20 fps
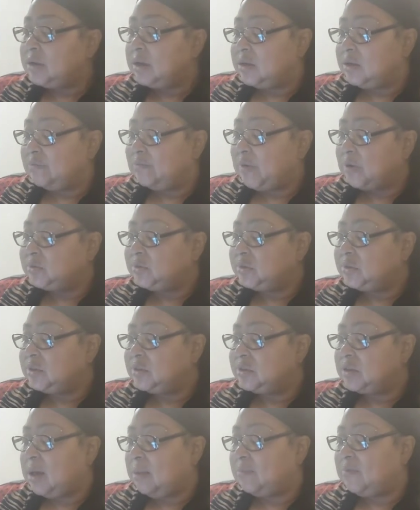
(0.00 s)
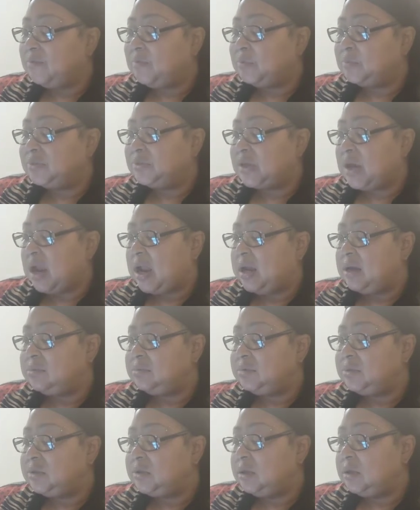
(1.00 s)
The devotion is coming from
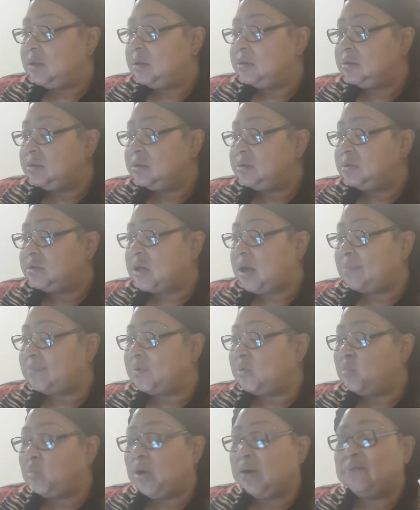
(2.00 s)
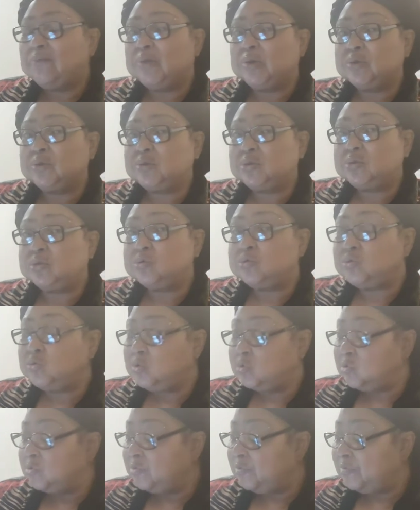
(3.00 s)
James chapter 1, verse
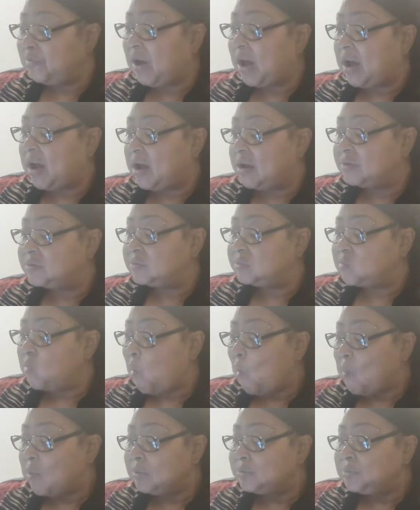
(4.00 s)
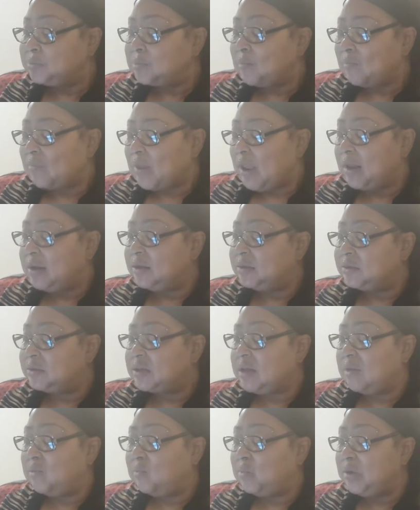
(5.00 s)
2 through 5. And
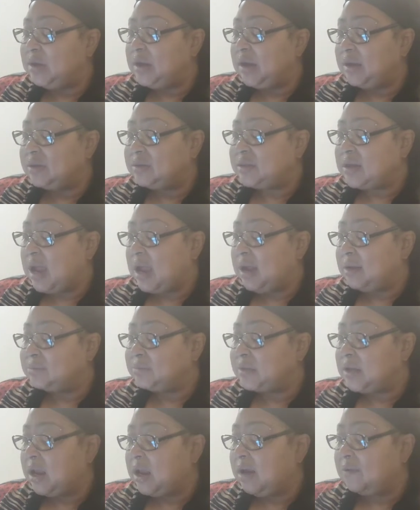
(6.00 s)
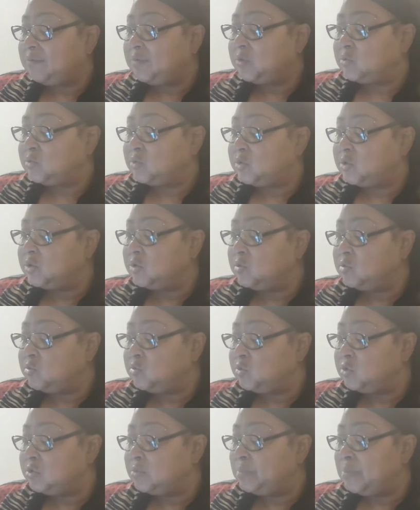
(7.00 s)
it say, we at times have to
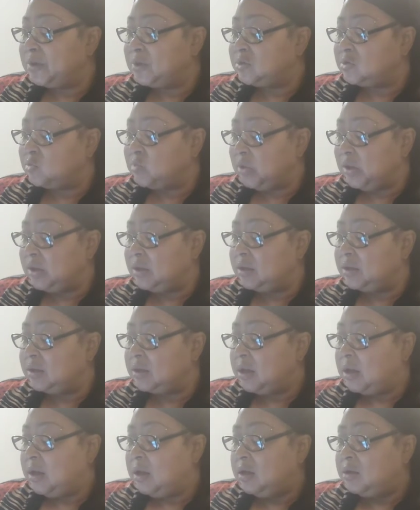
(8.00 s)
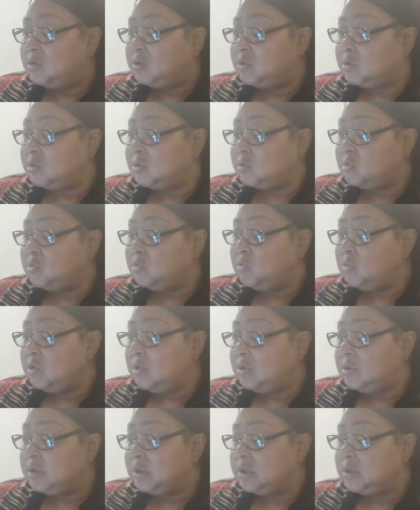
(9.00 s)
choose between two
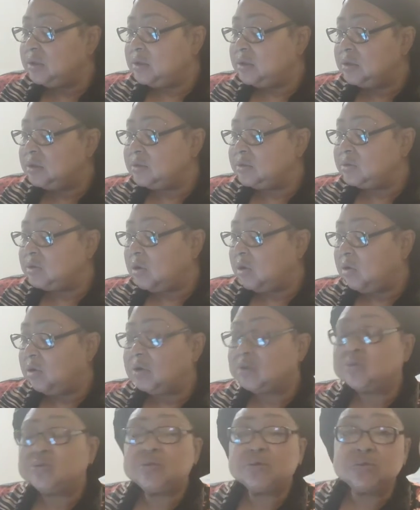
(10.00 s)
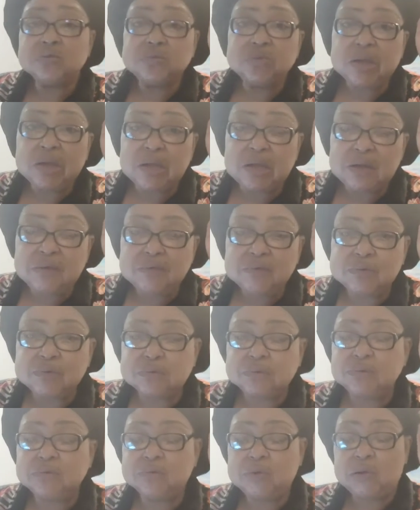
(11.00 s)
goods are too
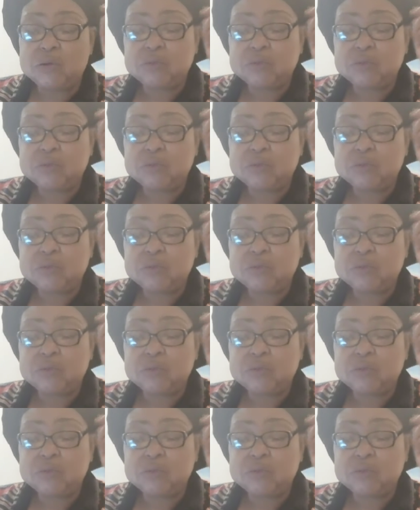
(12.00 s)
evil.